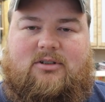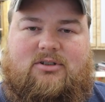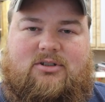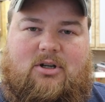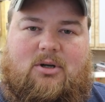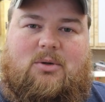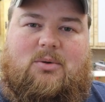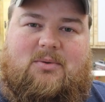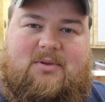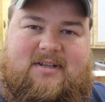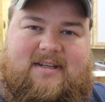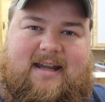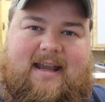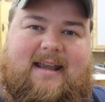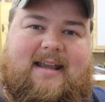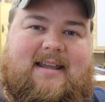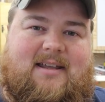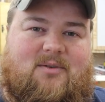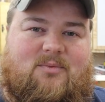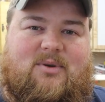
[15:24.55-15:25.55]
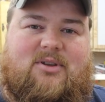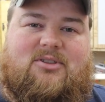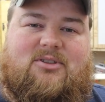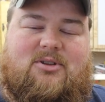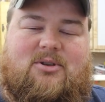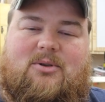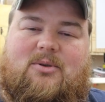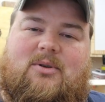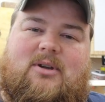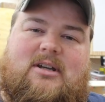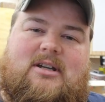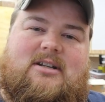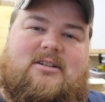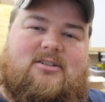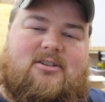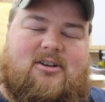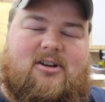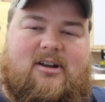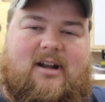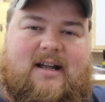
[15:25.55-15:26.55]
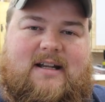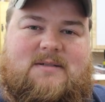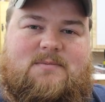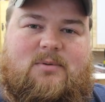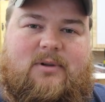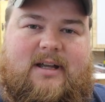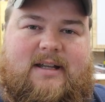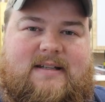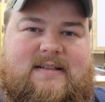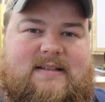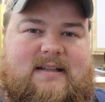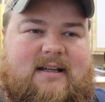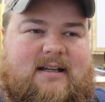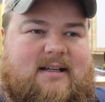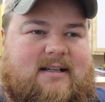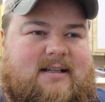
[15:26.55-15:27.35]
Don't take it with you to your next place.